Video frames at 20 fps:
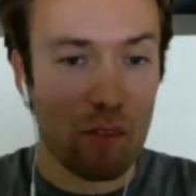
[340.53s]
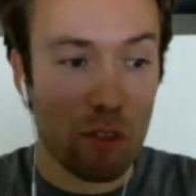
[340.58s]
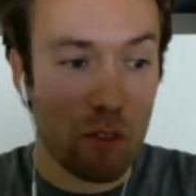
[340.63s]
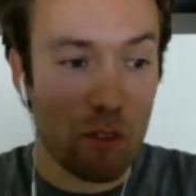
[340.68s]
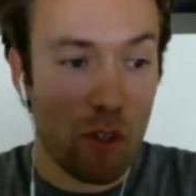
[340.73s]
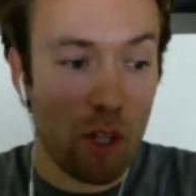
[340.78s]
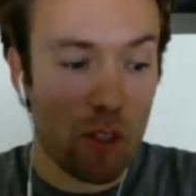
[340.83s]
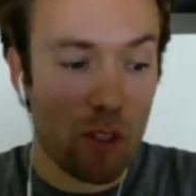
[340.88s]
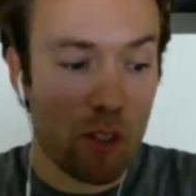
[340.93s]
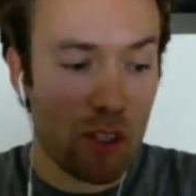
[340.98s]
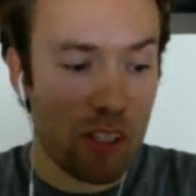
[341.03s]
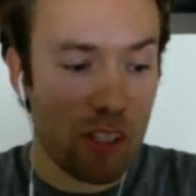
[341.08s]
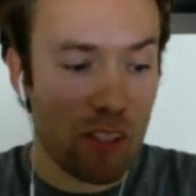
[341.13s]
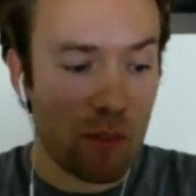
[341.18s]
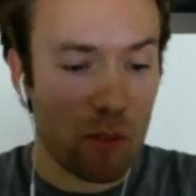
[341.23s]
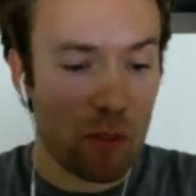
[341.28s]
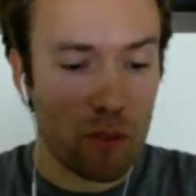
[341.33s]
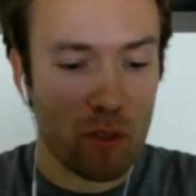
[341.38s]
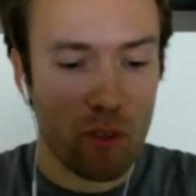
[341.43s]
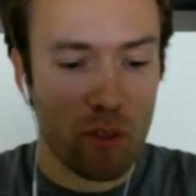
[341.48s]
Not just that it
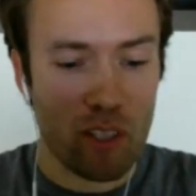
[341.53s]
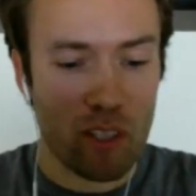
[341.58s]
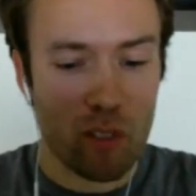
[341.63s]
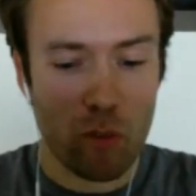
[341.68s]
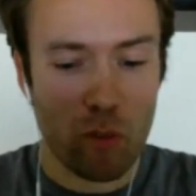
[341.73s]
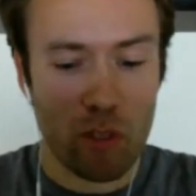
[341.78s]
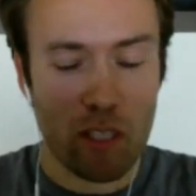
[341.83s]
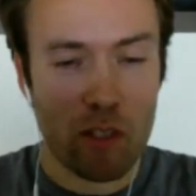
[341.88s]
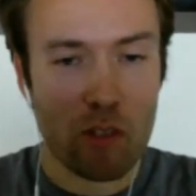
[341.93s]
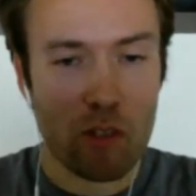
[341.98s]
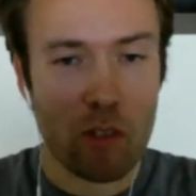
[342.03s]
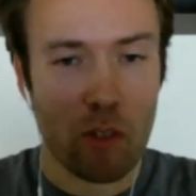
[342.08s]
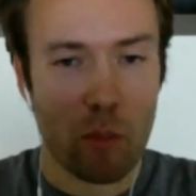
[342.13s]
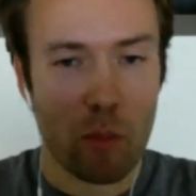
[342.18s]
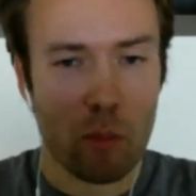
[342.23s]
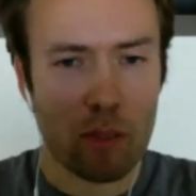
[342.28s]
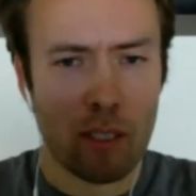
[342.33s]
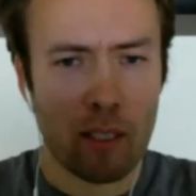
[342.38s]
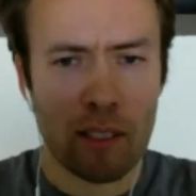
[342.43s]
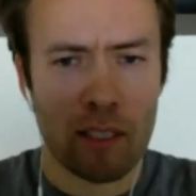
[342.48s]
was created 20 years ago,
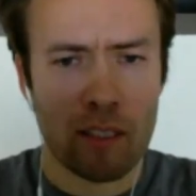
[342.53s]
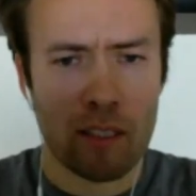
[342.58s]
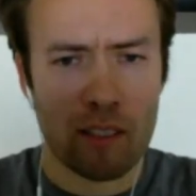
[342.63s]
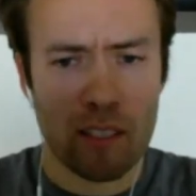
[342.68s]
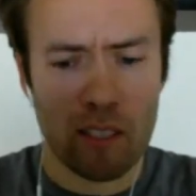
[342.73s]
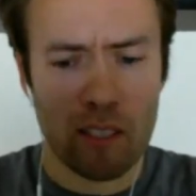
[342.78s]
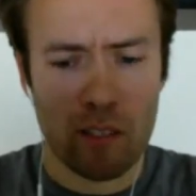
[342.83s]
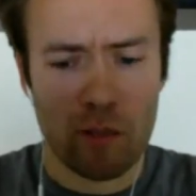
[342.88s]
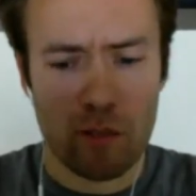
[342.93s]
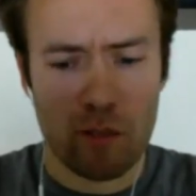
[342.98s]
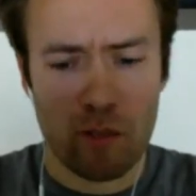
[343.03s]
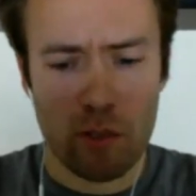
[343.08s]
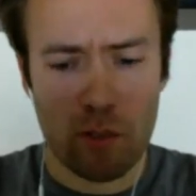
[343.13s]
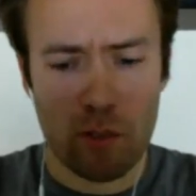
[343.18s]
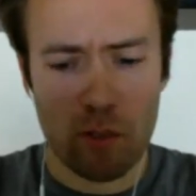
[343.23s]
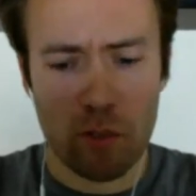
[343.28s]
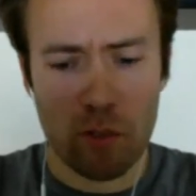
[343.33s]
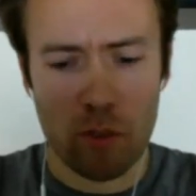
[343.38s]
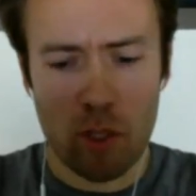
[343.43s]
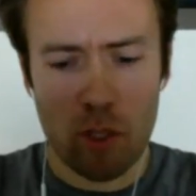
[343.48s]
but that he continues
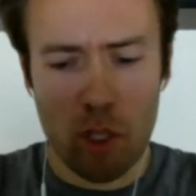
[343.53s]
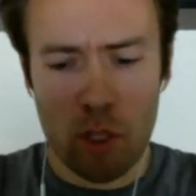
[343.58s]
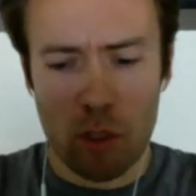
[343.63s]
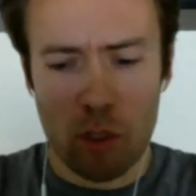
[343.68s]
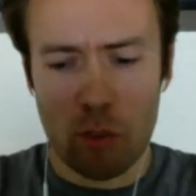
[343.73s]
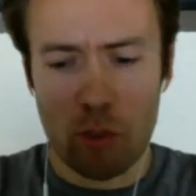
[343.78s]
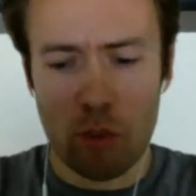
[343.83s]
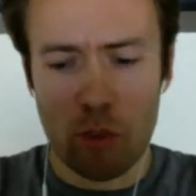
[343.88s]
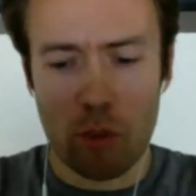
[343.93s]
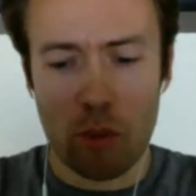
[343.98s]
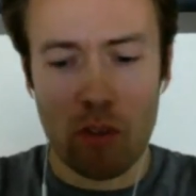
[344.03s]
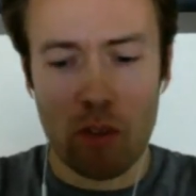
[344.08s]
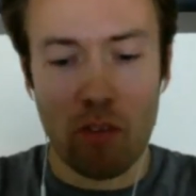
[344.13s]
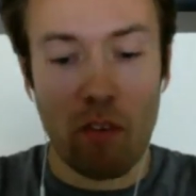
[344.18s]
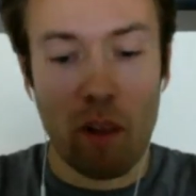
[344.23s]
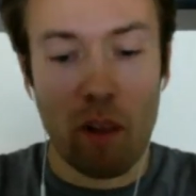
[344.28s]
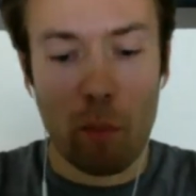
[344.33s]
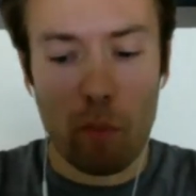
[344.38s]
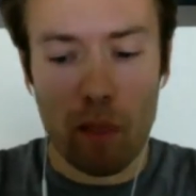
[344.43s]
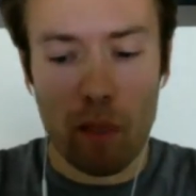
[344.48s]
to do the
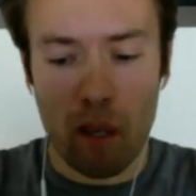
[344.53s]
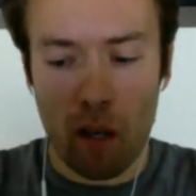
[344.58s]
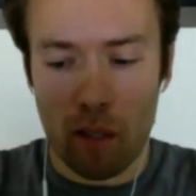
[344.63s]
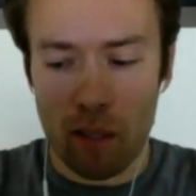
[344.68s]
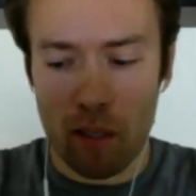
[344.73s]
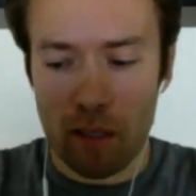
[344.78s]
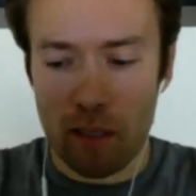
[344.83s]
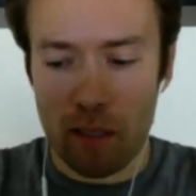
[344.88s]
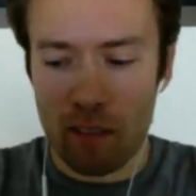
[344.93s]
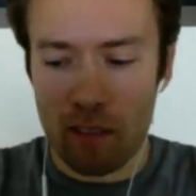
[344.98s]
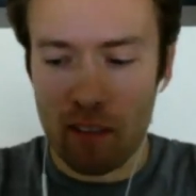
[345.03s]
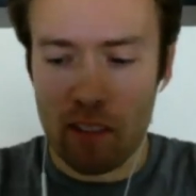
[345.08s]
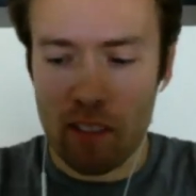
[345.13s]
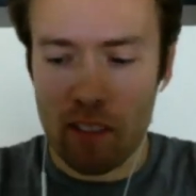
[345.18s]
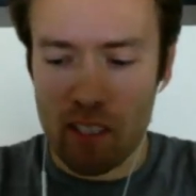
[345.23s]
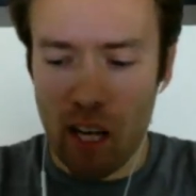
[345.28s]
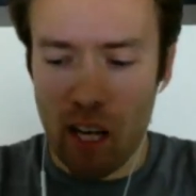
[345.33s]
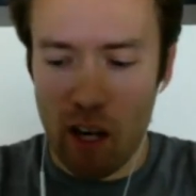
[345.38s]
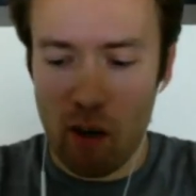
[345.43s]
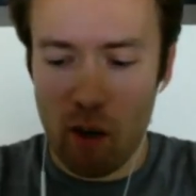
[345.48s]
development on it, and the
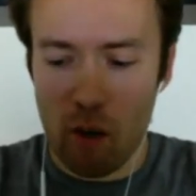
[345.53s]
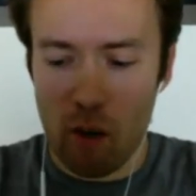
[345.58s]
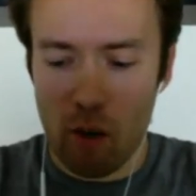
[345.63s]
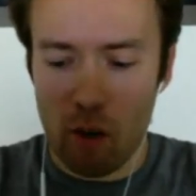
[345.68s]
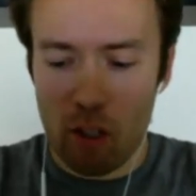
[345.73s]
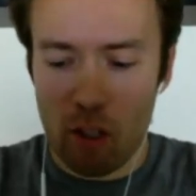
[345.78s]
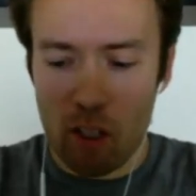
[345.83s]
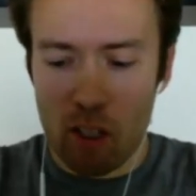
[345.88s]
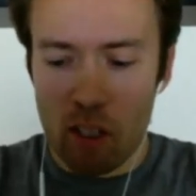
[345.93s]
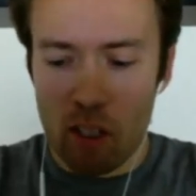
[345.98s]
entire